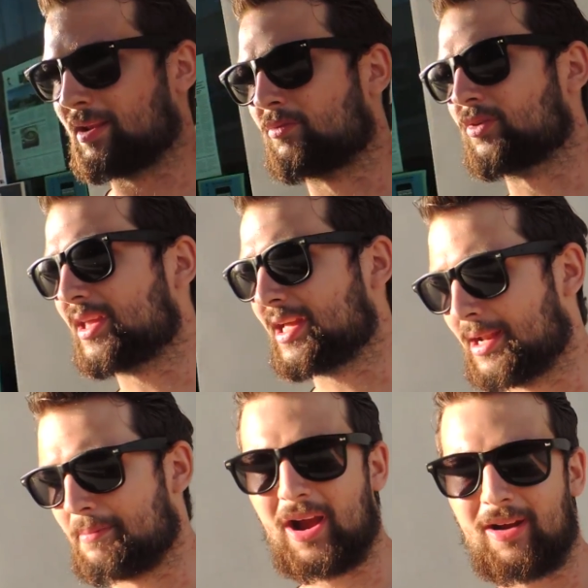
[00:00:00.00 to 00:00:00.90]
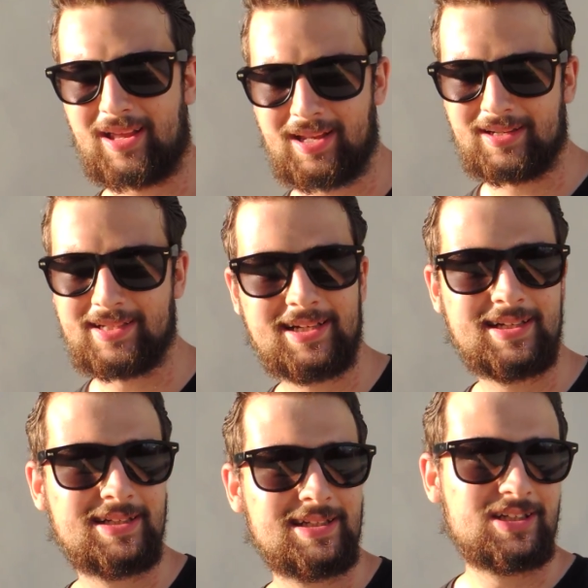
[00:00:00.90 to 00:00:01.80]
in really an American
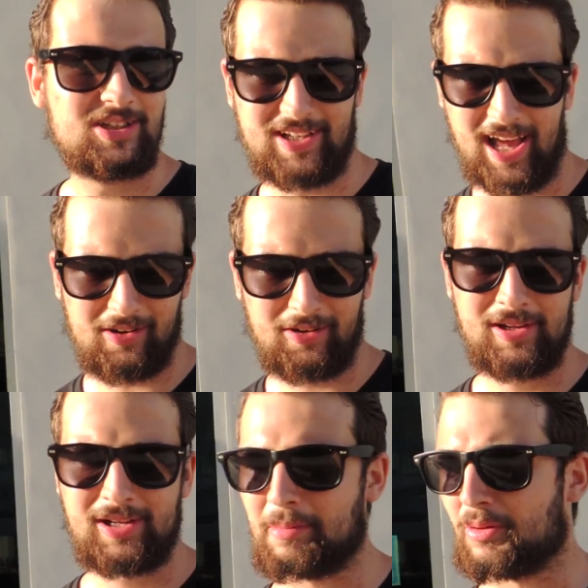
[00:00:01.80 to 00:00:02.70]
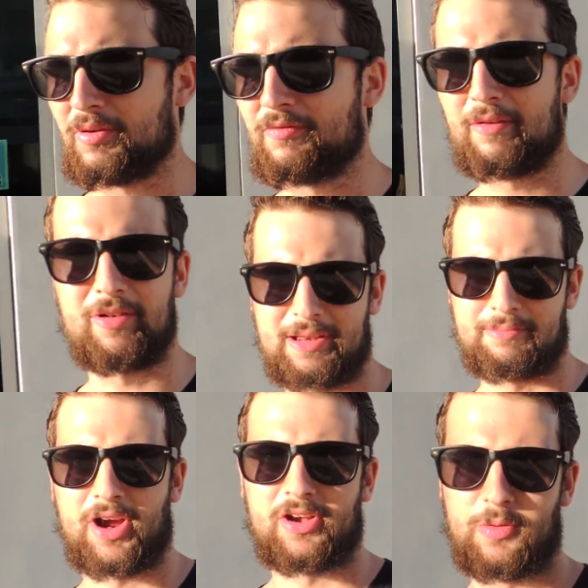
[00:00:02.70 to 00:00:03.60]
standard. I mean, we've never
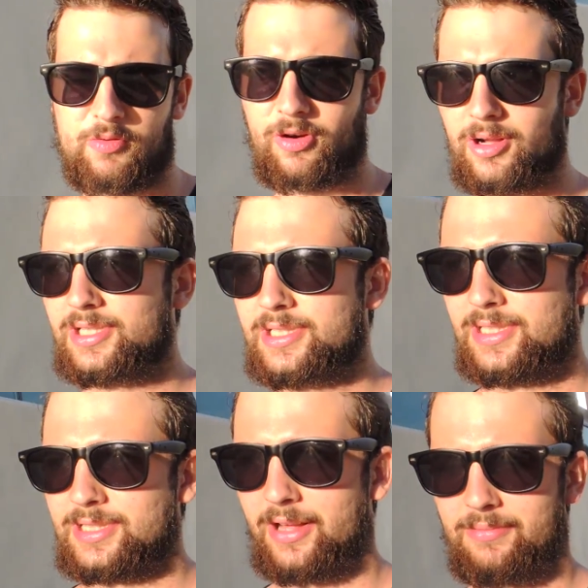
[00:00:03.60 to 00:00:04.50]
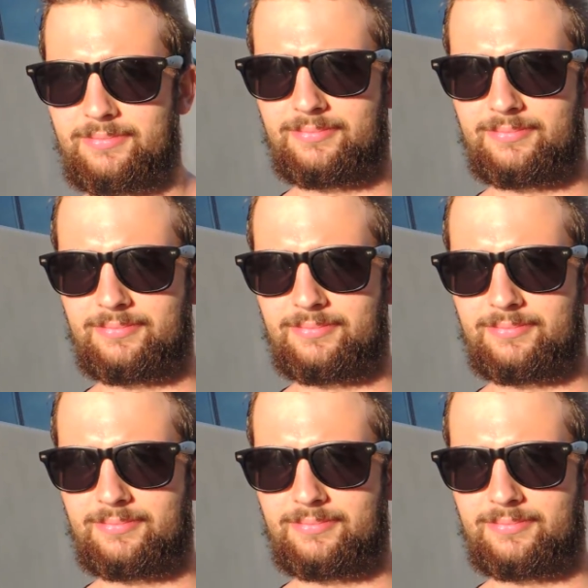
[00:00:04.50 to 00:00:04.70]
eaten brains before, like